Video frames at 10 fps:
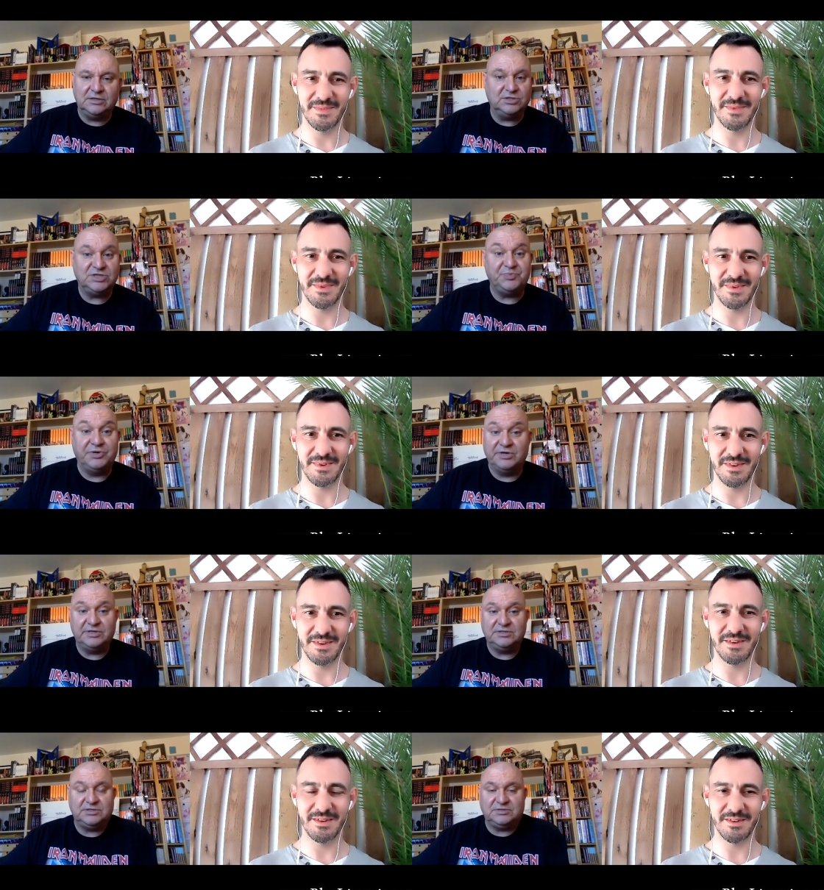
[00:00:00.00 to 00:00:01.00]

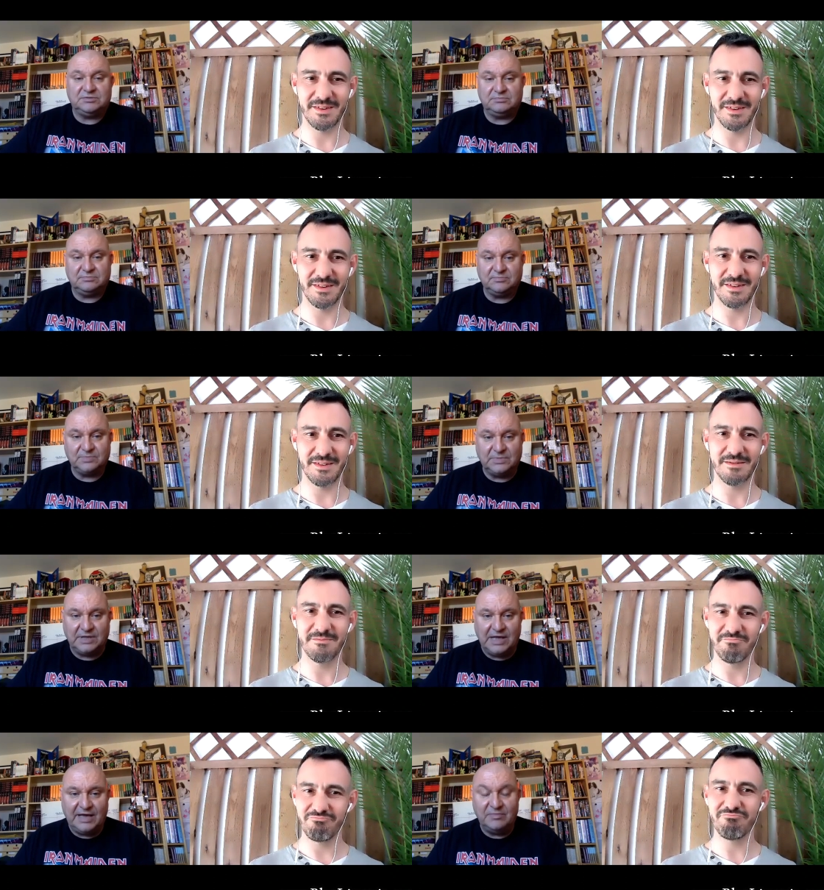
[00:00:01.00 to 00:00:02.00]
Speaker 1: undisputed
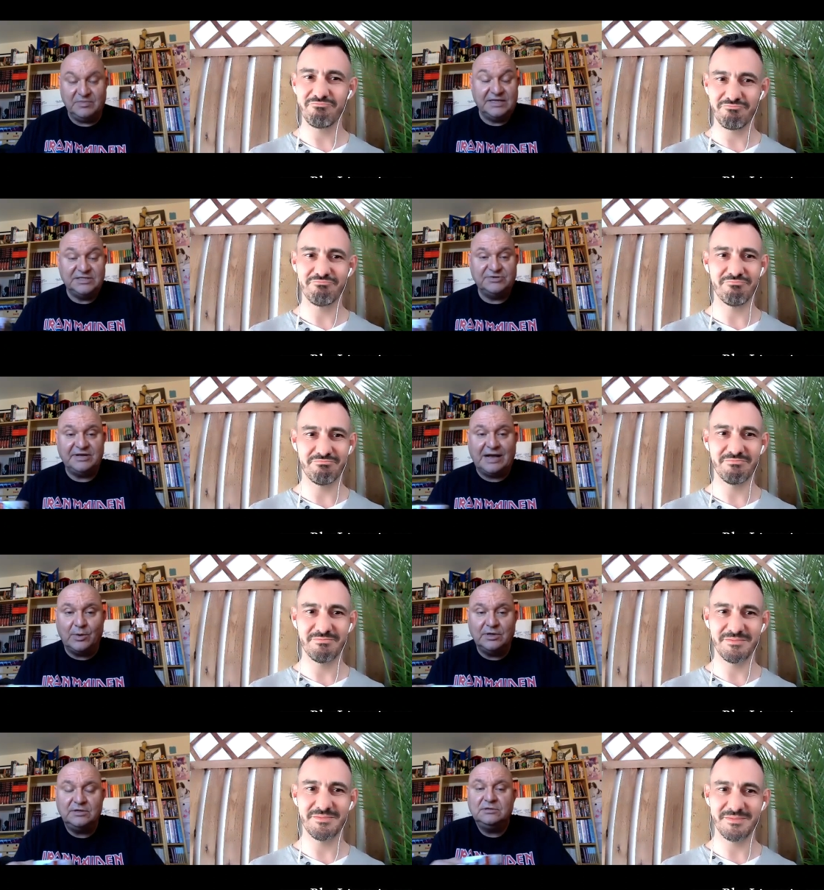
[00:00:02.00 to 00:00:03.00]
um, leader in
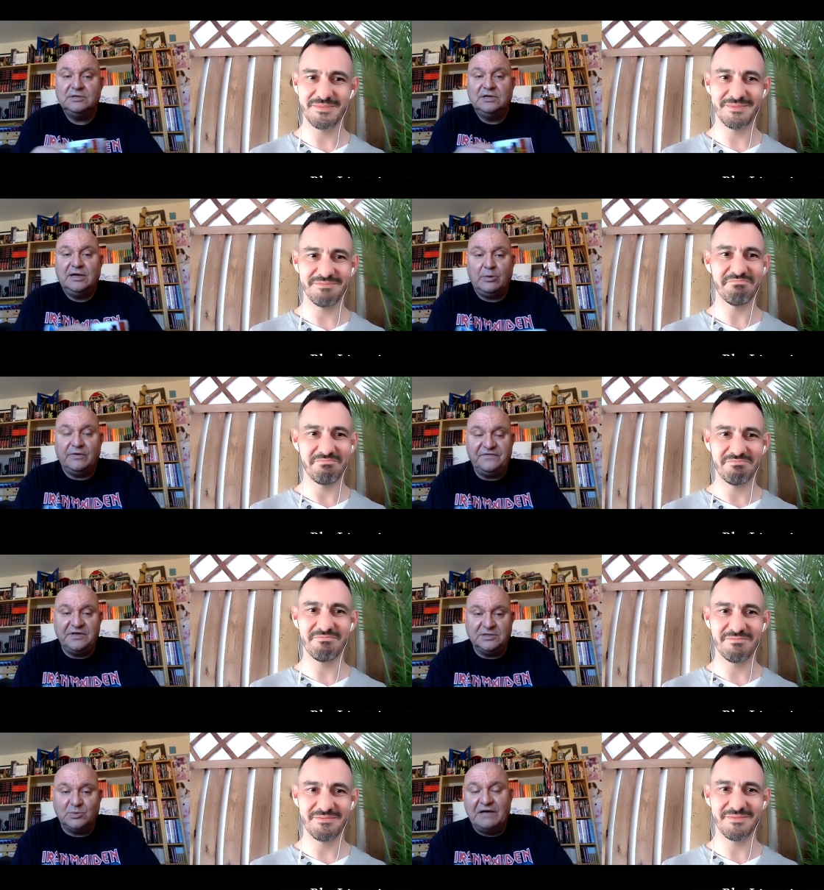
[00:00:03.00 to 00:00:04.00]
our our
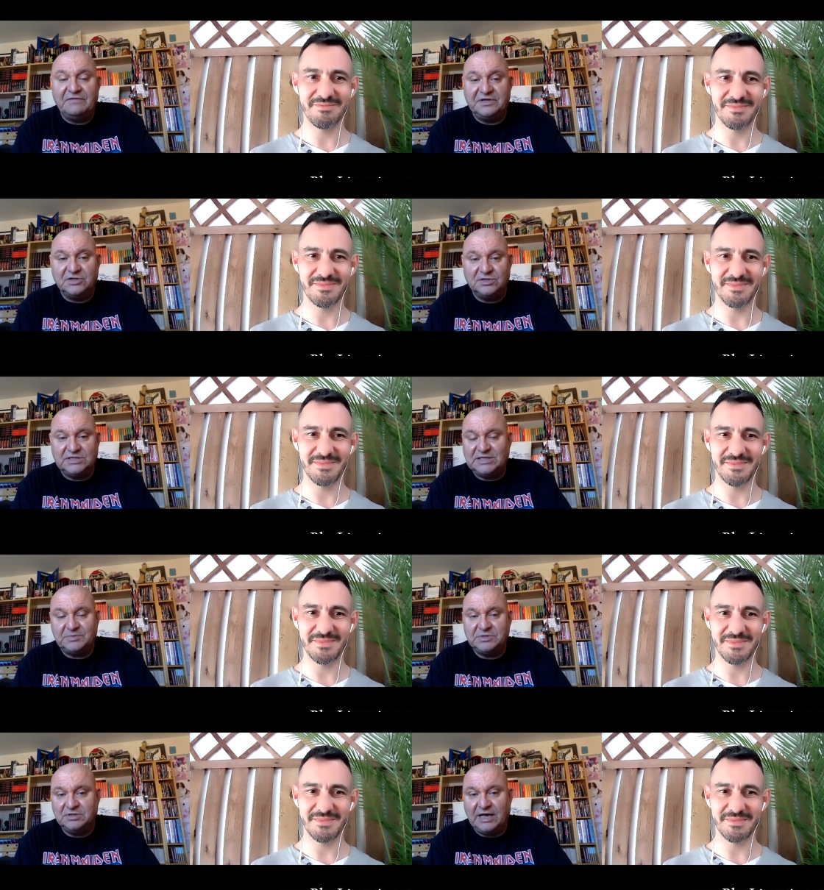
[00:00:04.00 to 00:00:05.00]
field. Whatever he does is
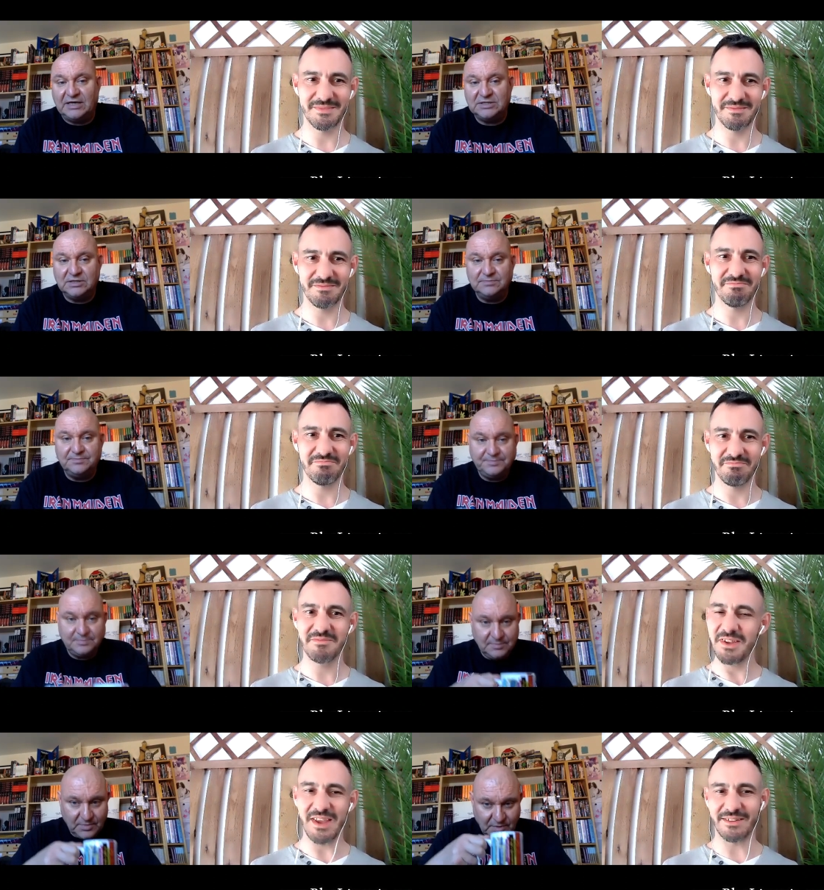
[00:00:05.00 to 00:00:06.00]
absolutely excellent.
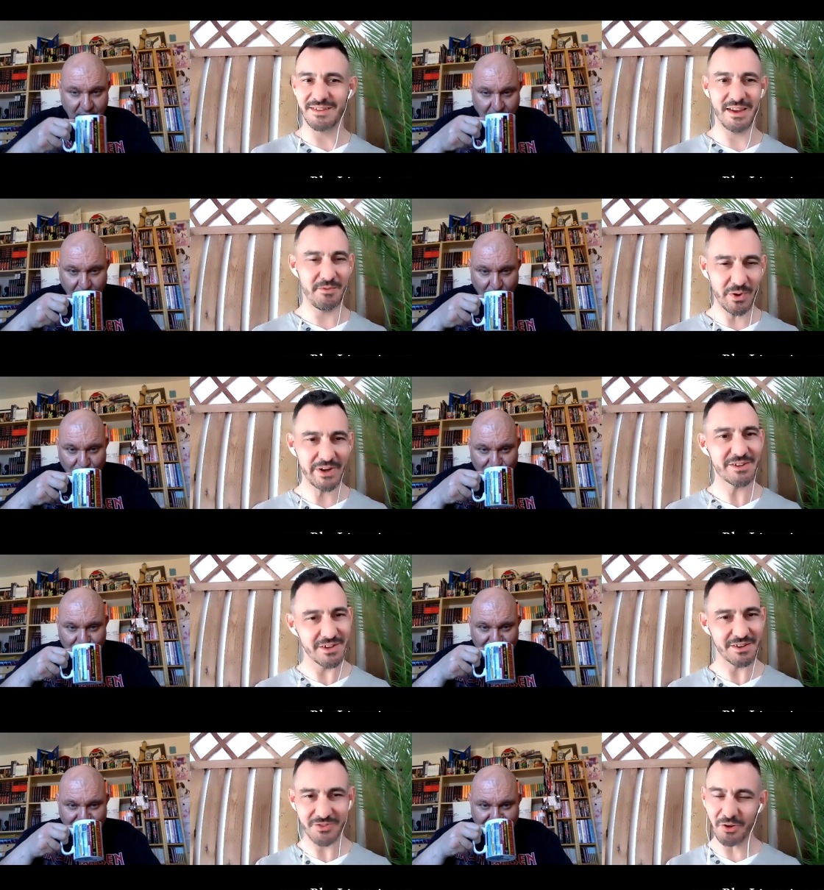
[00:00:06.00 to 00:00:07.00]
Speaker 2: Yes, I've read
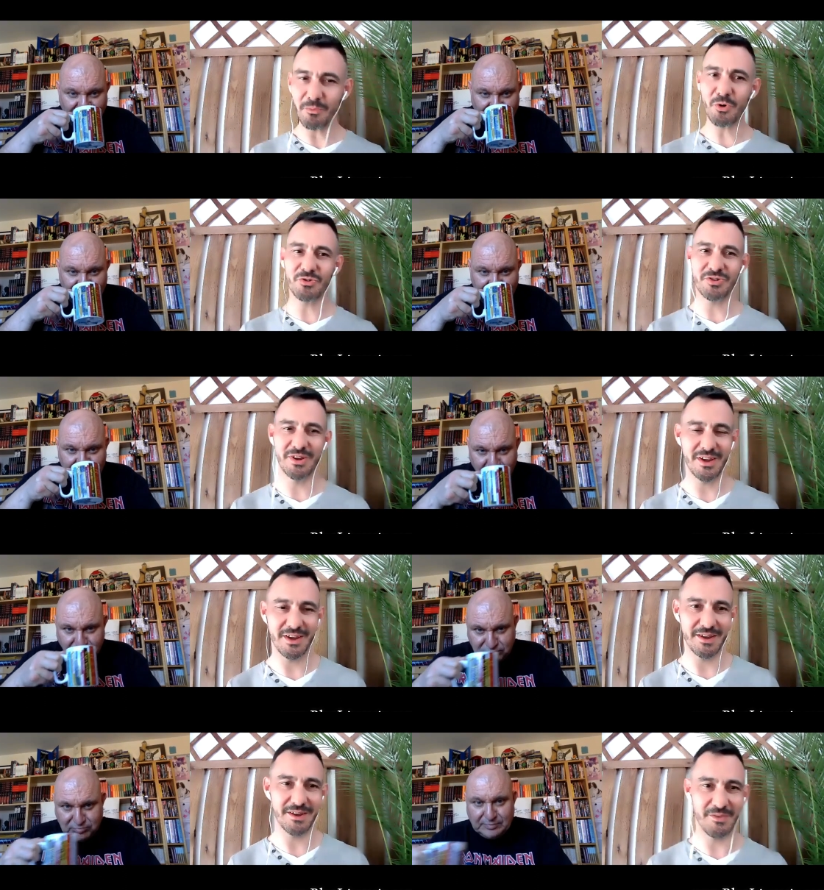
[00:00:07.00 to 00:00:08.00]
uh, some books
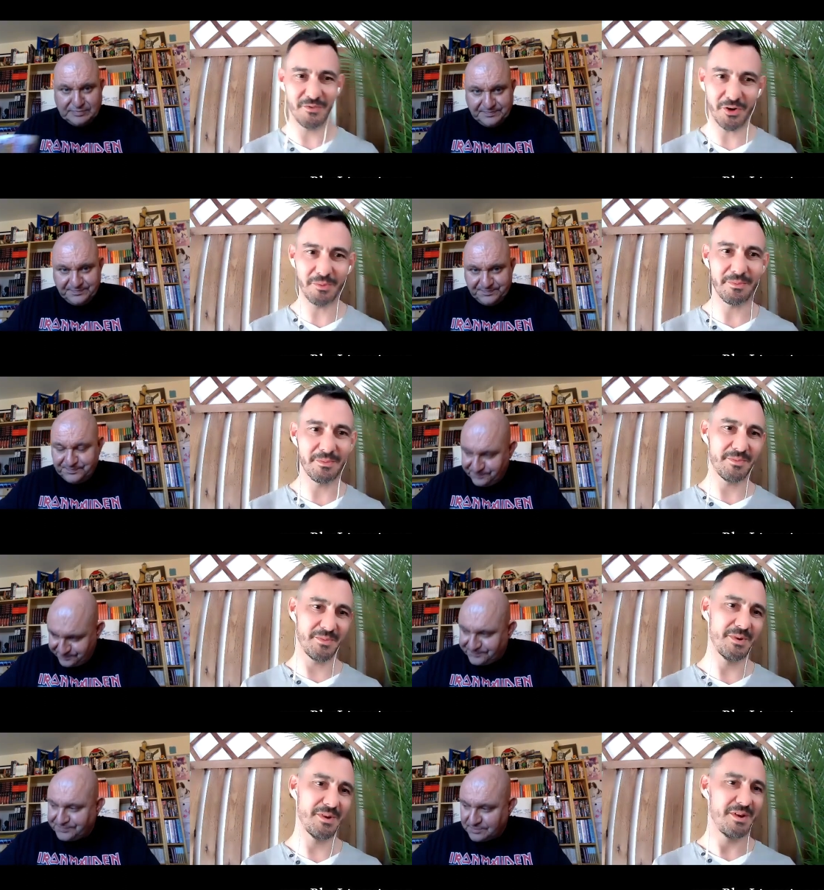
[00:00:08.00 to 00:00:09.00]
uh, from
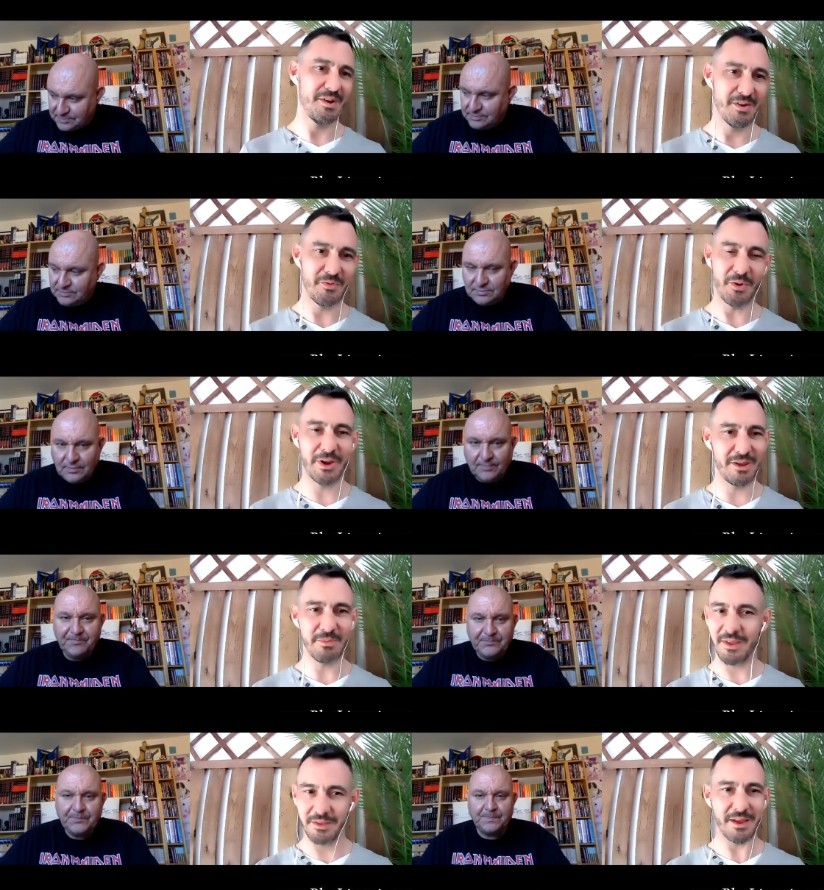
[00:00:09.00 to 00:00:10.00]
from
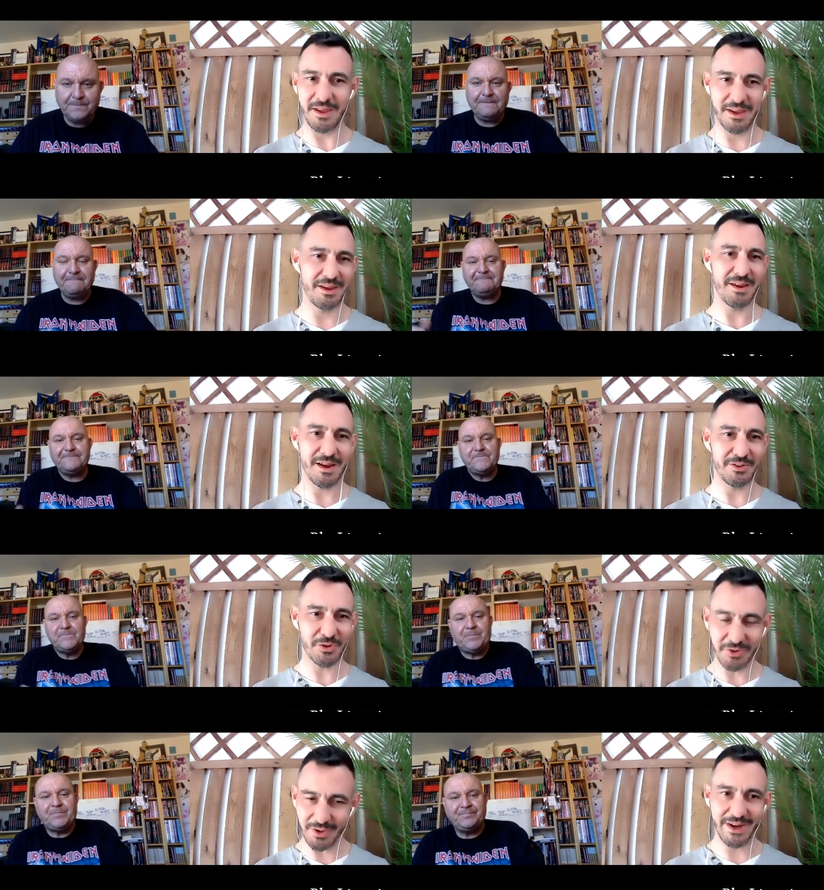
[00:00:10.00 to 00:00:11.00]
him, I, I, I
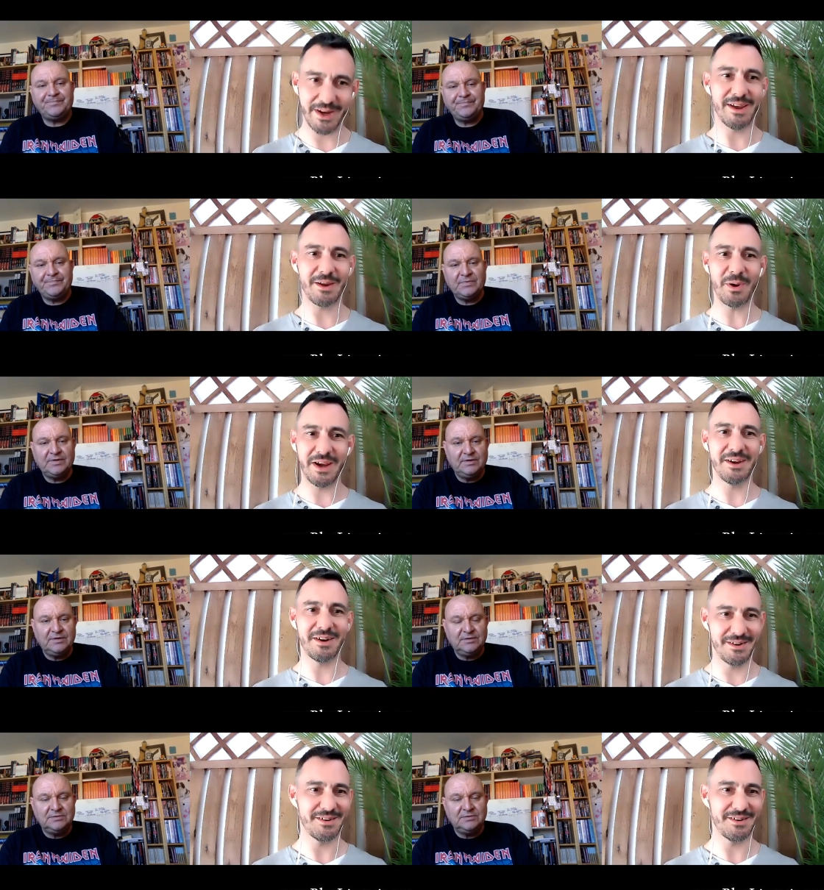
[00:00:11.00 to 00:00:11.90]
totally agree.